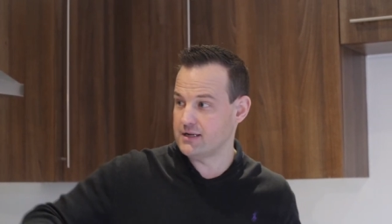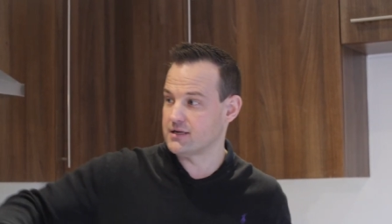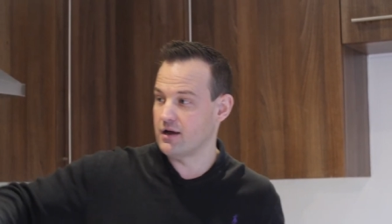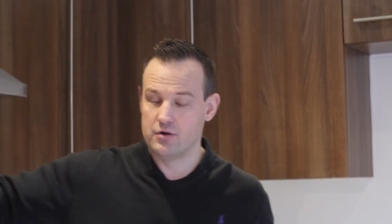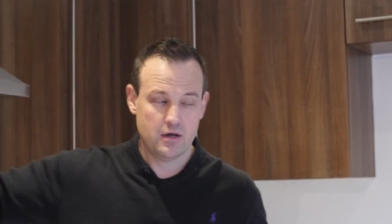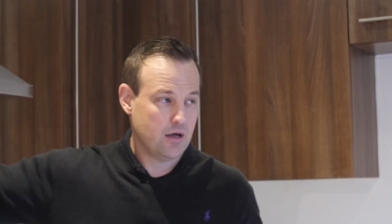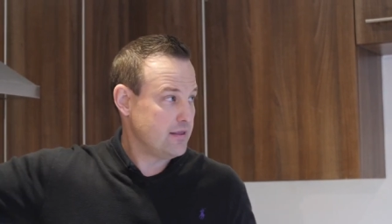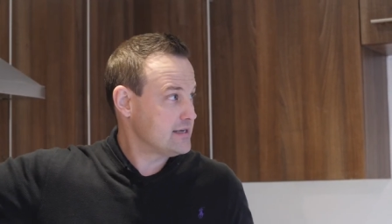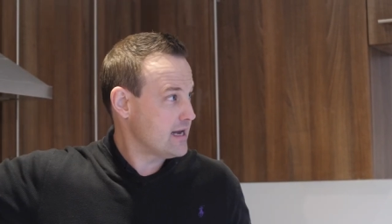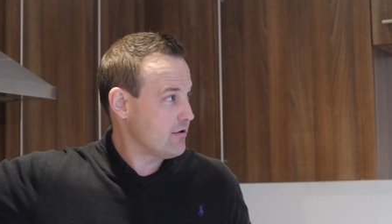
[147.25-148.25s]
So
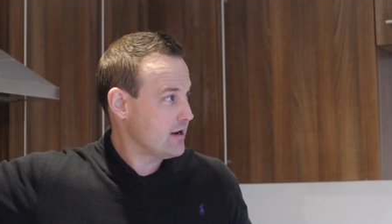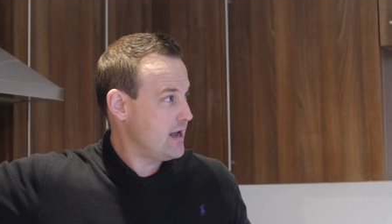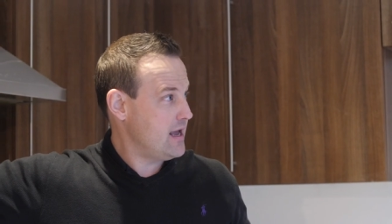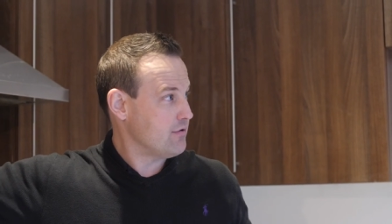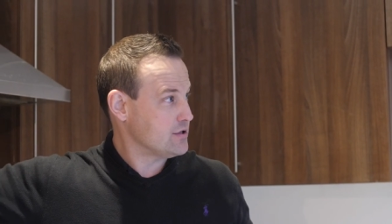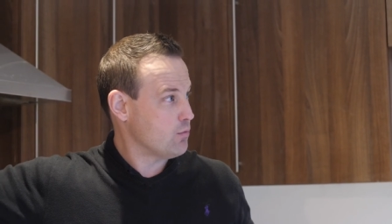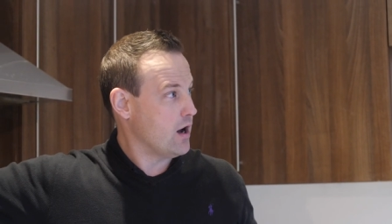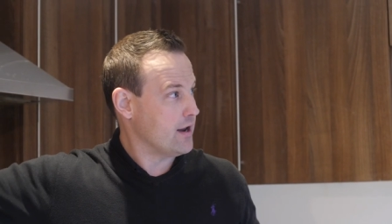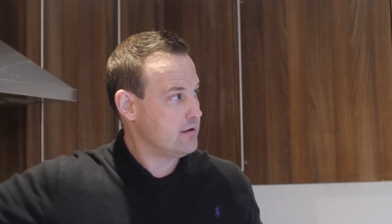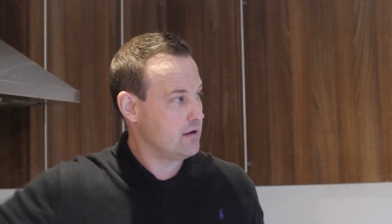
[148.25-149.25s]
yep. this area here is
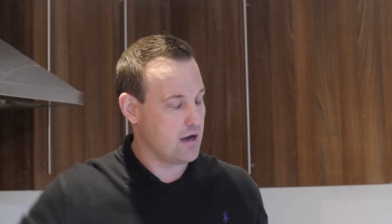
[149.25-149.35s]
one.